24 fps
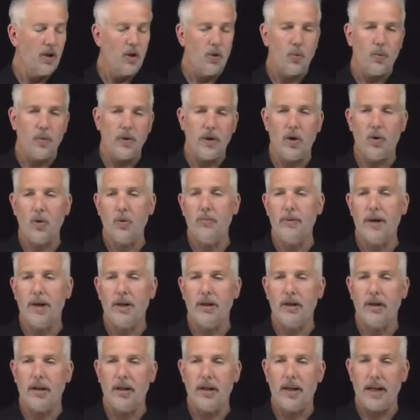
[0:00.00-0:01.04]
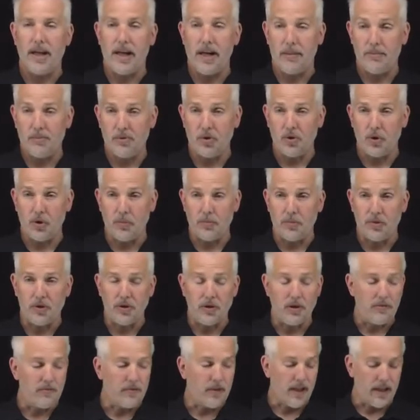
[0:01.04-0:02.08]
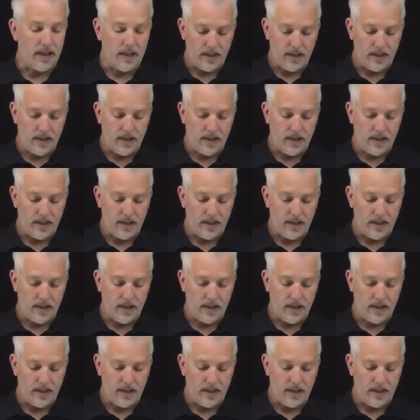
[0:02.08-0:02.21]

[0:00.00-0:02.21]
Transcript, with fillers: We know about absorption of light.